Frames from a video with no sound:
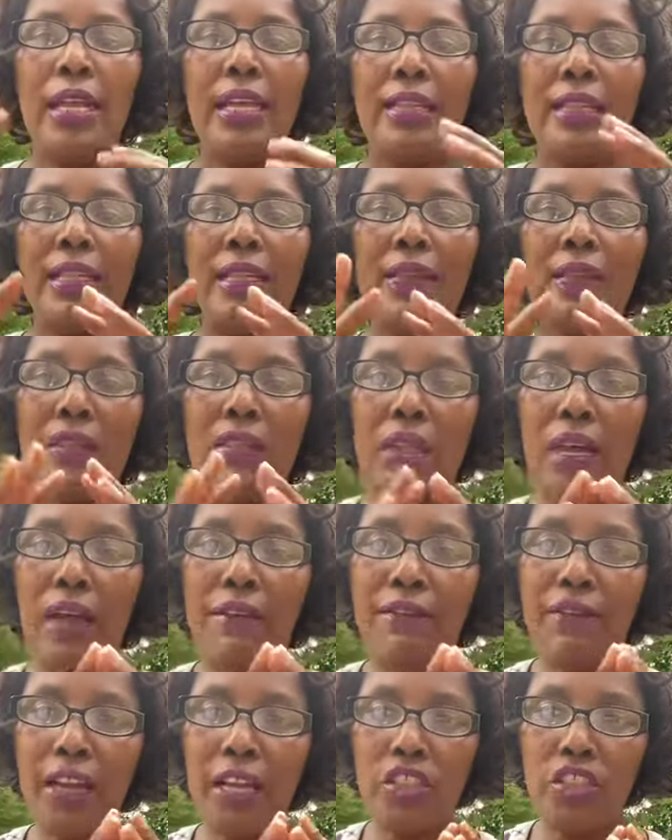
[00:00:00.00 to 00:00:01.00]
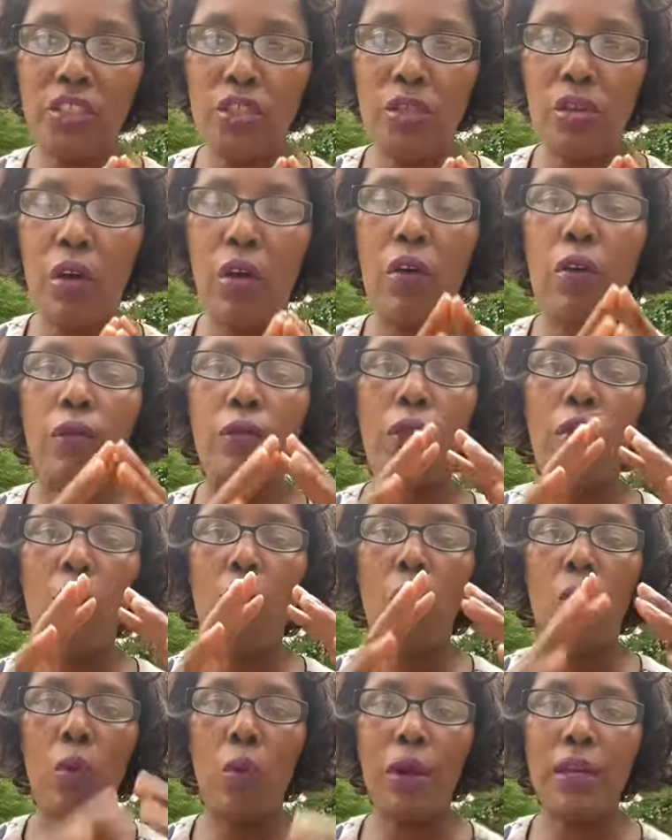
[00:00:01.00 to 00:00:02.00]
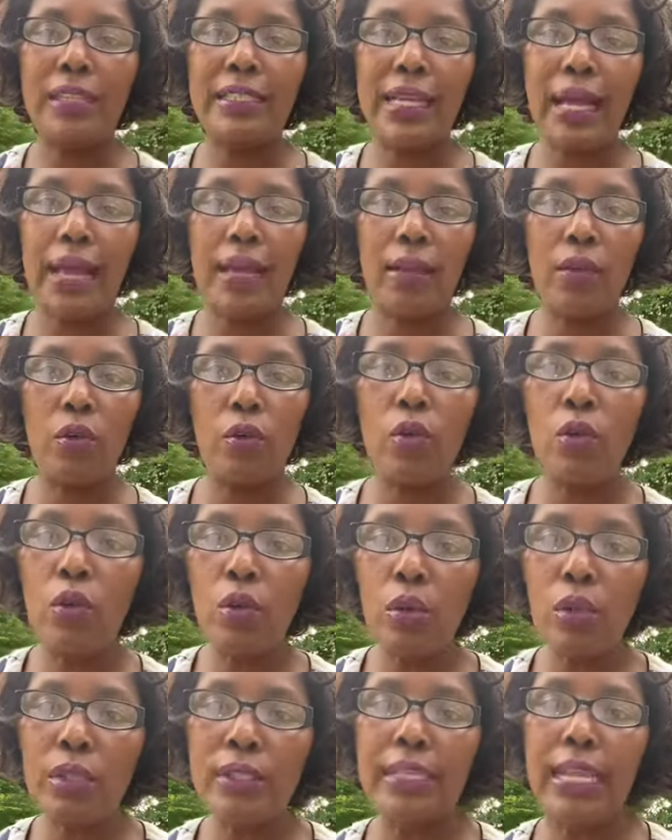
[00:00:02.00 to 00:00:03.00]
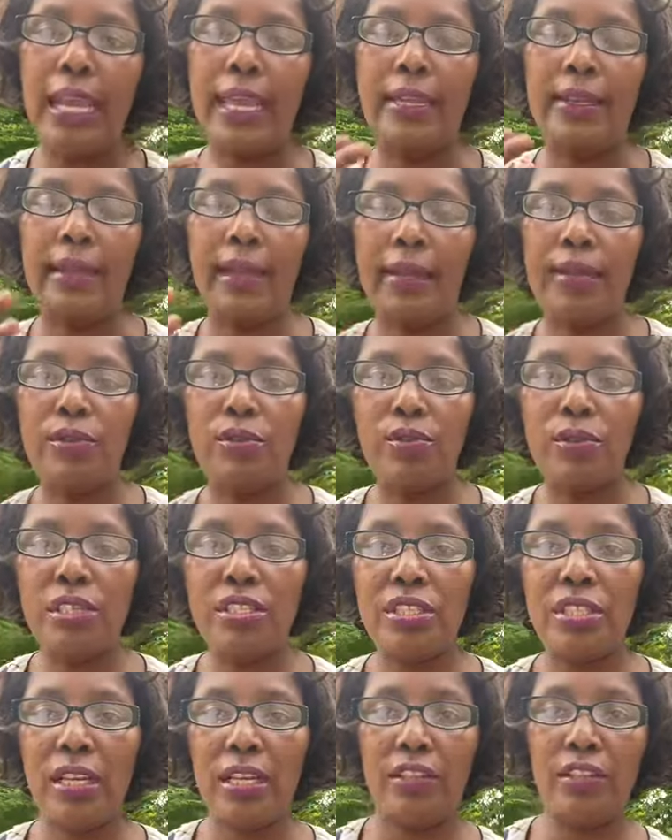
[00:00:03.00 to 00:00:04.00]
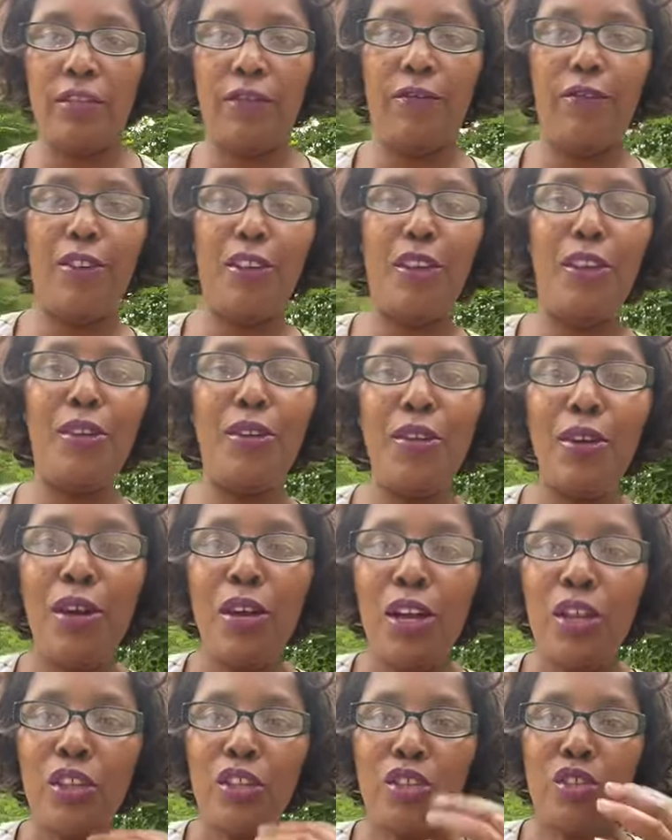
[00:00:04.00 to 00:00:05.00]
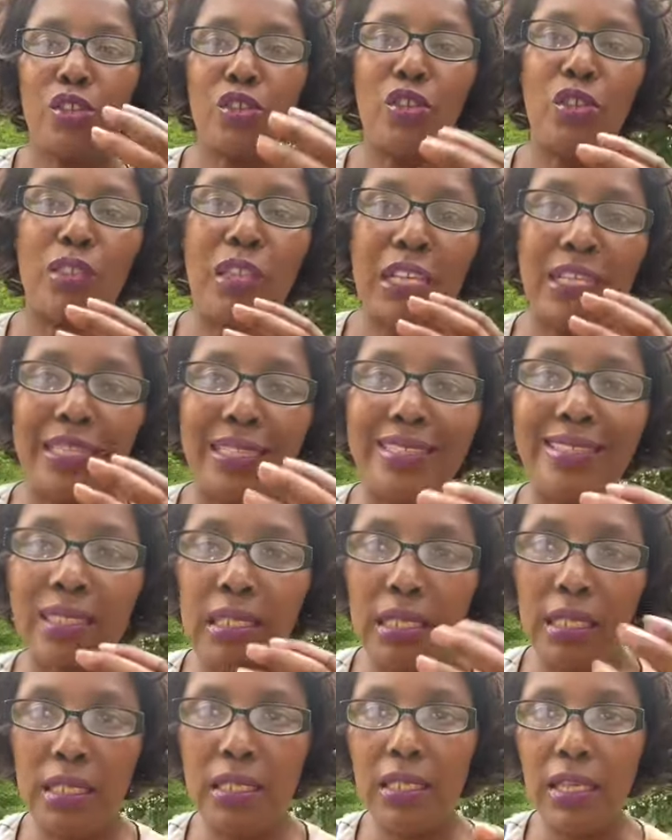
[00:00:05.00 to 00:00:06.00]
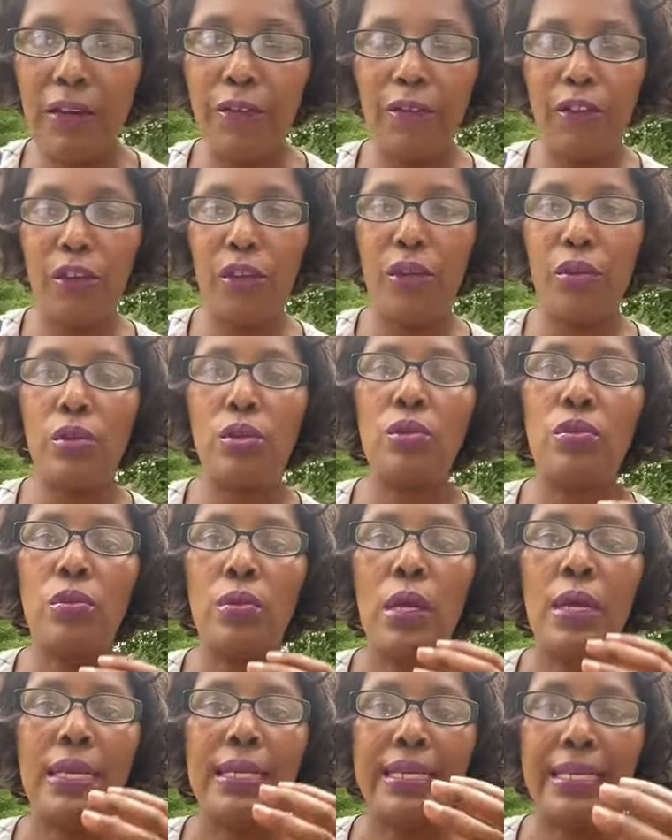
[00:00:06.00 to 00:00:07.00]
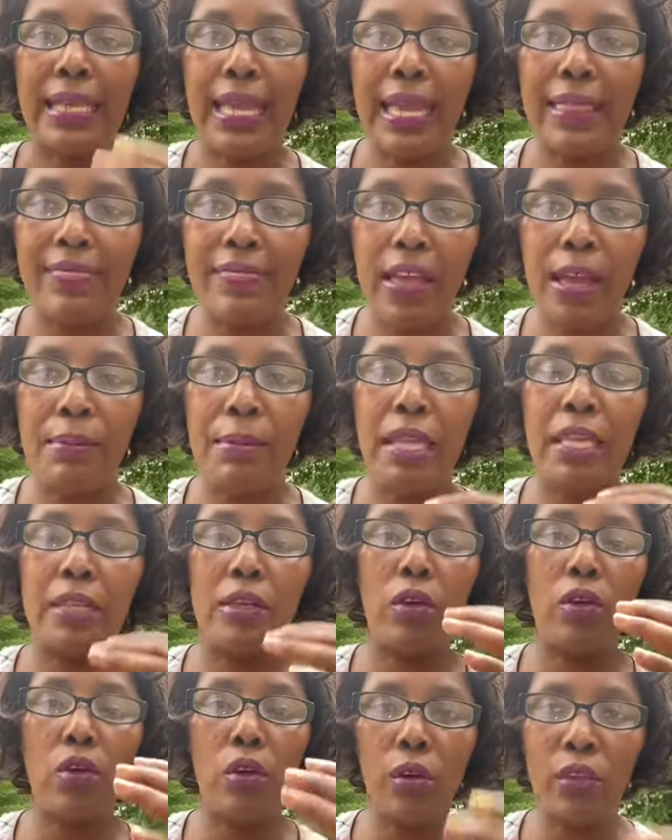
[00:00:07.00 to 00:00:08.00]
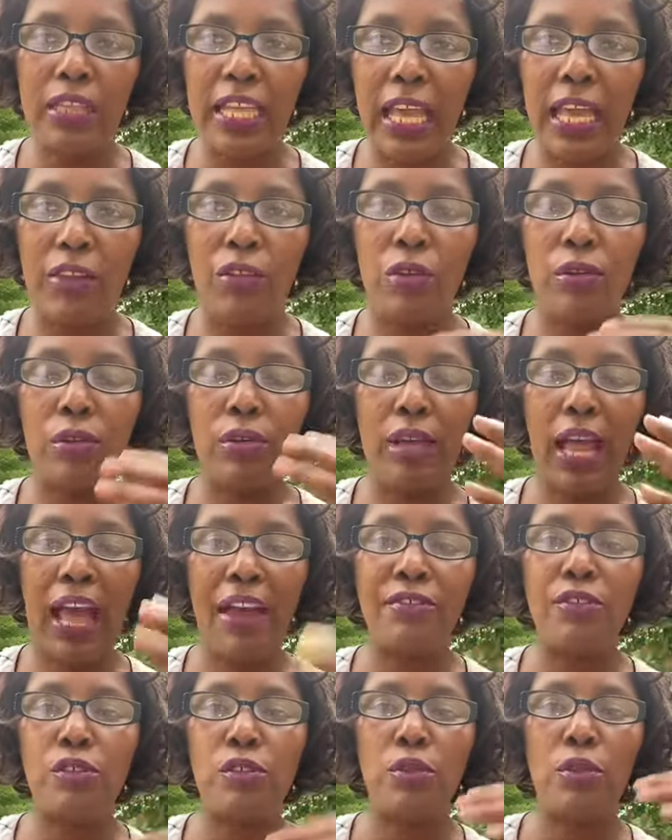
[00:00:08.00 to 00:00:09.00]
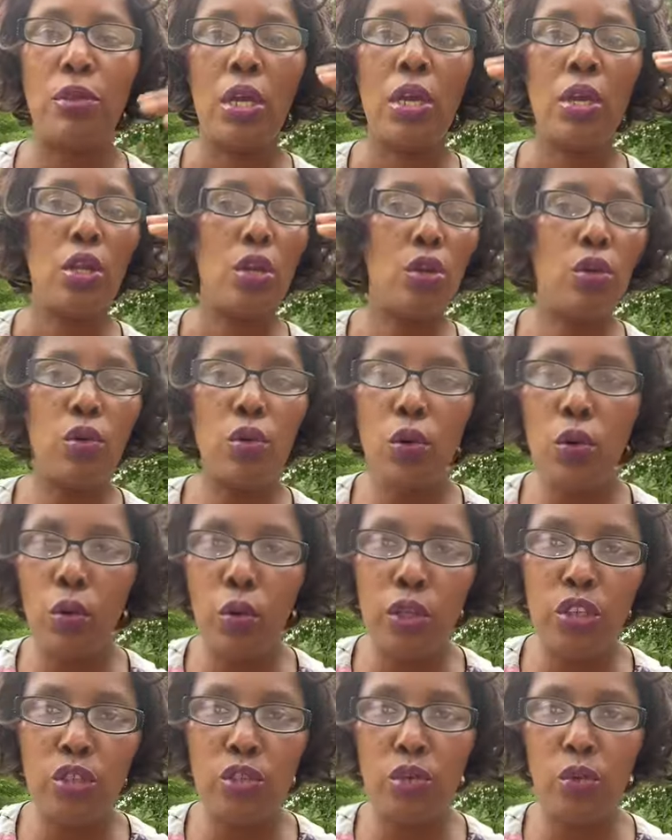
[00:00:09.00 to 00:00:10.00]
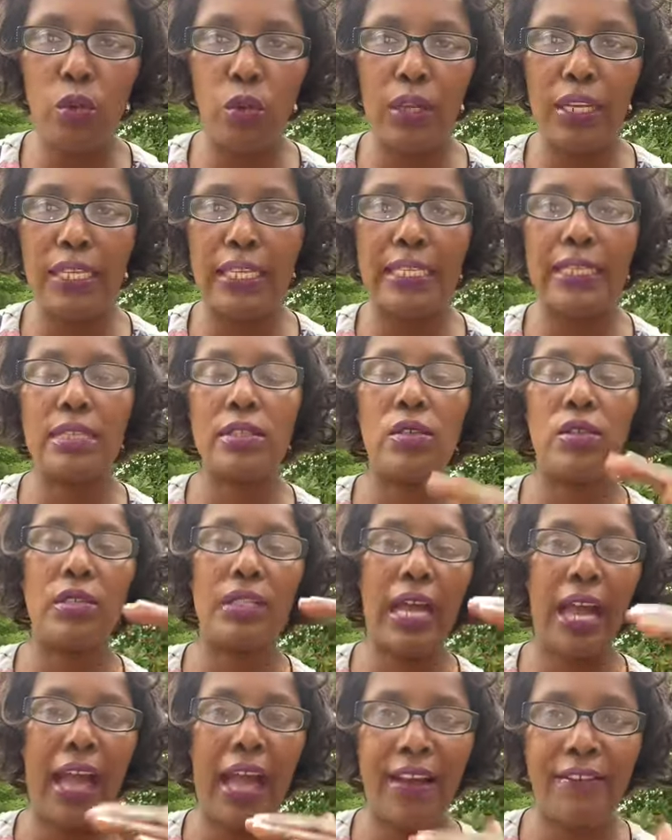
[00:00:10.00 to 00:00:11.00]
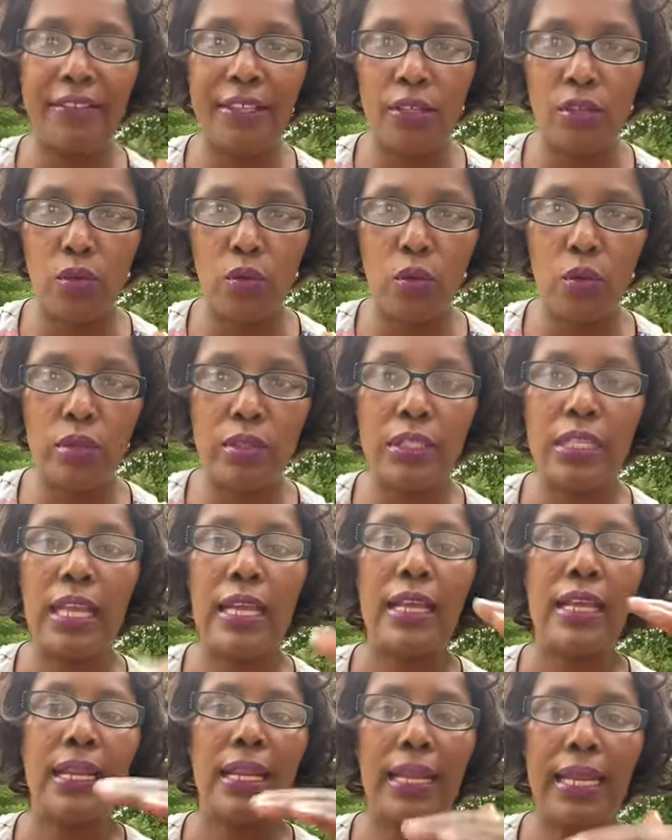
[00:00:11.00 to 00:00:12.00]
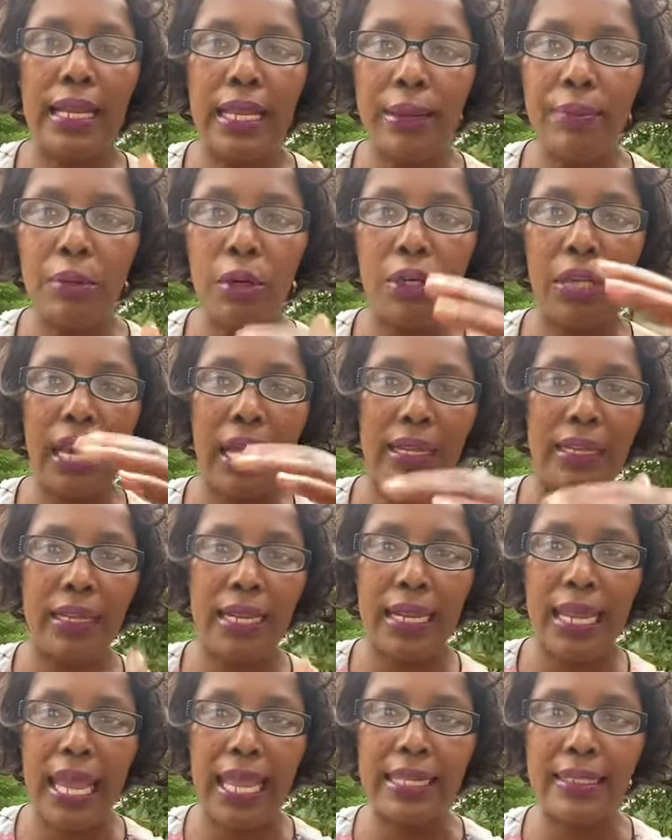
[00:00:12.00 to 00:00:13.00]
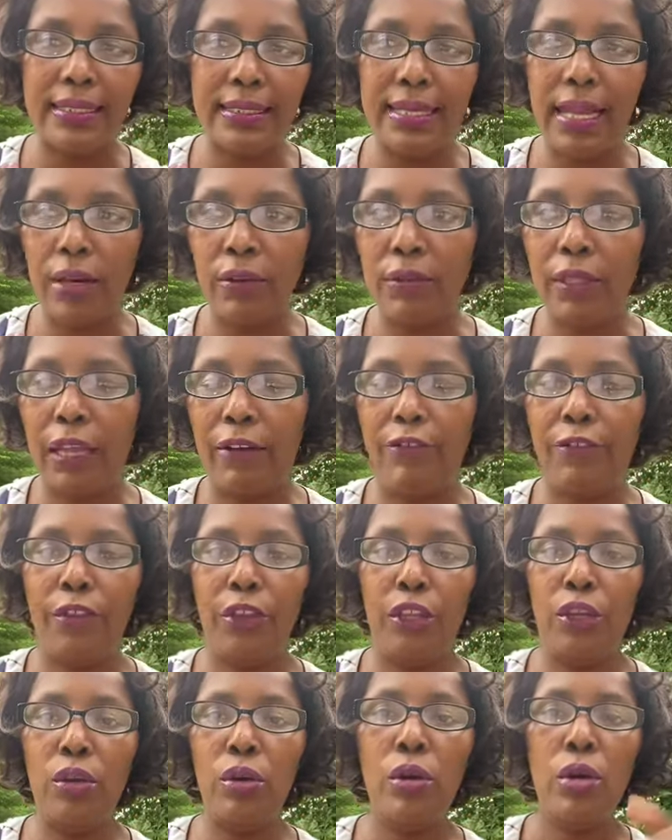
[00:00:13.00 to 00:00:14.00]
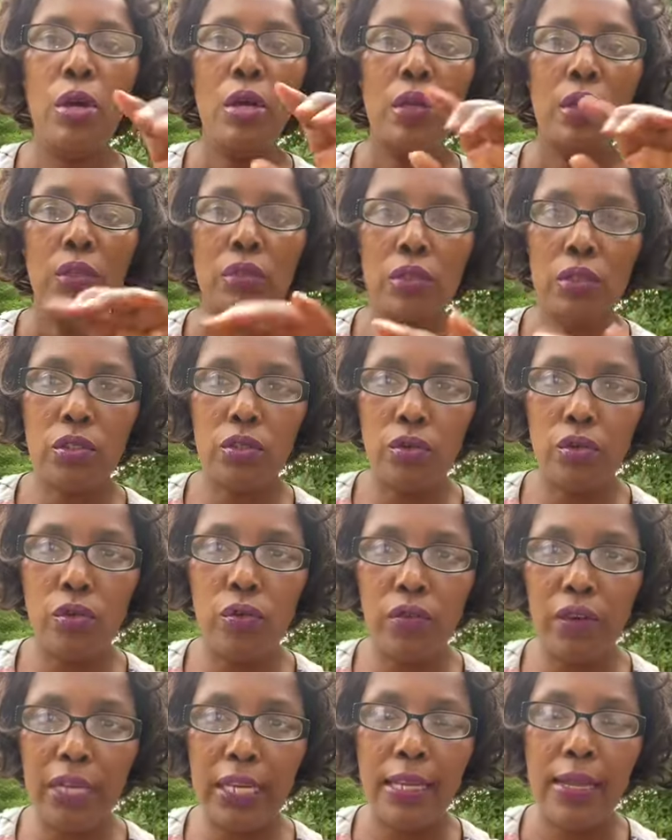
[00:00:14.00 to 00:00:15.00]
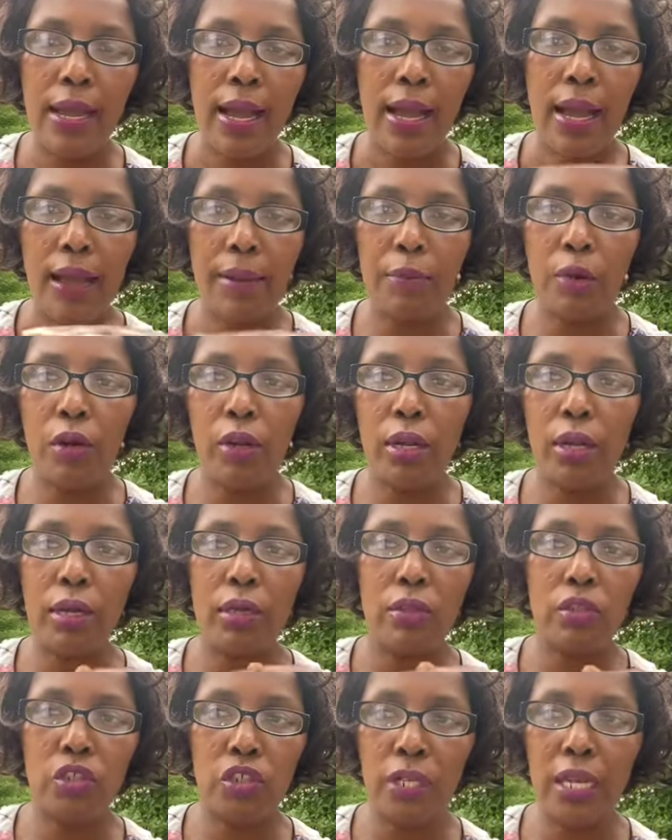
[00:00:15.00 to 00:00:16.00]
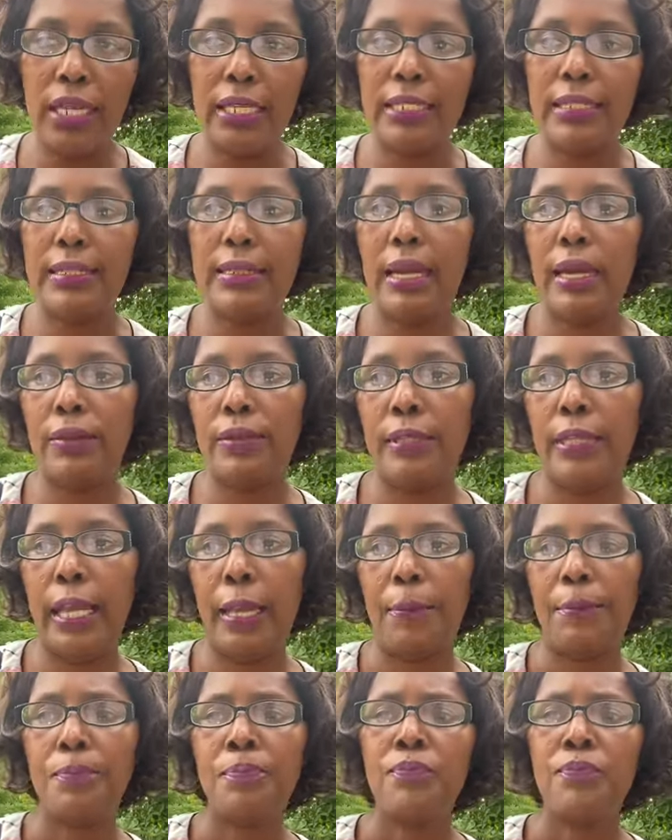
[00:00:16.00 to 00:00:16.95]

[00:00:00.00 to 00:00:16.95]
This is a version of what I Googled and, and researched for you so that it's easier for you to get them and go there. You don't have to look which school it is because I have the schools labeled and lined down there for you. Just you read, I'm going to share it down there.